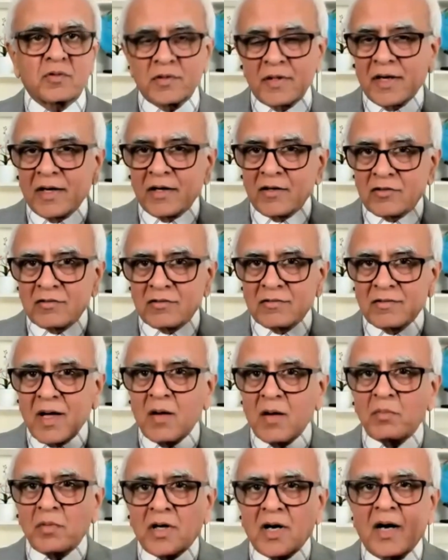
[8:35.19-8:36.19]
There is
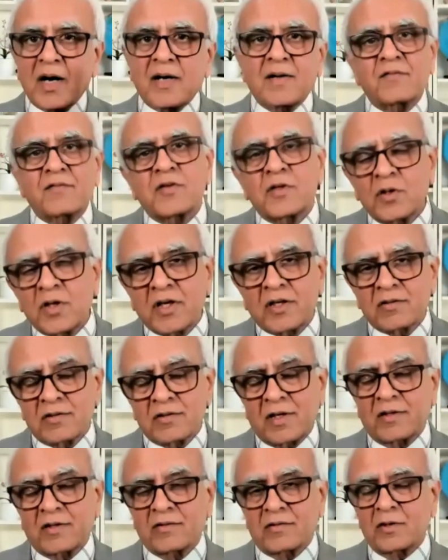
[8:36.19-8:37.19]
some kind of
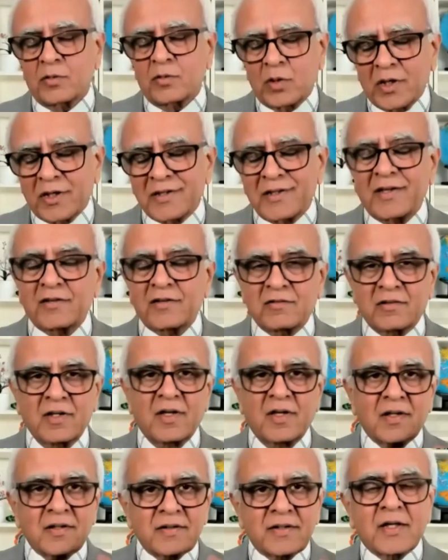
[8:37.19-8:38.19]
uniqueness
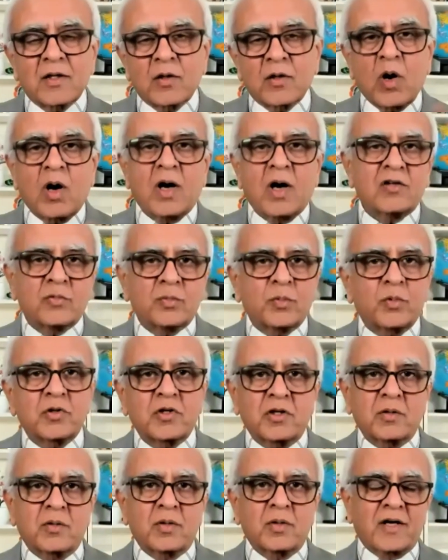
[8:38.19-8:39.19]
that God has
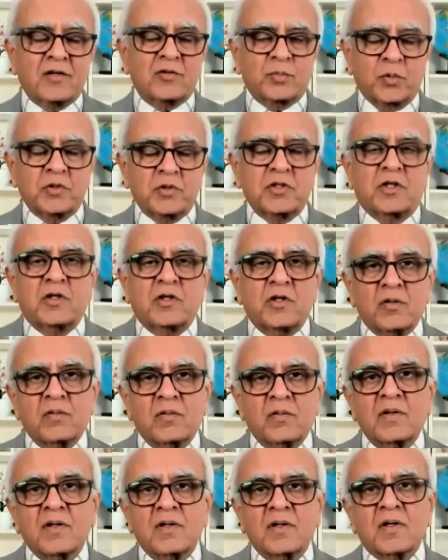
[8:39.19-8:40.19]
put in you.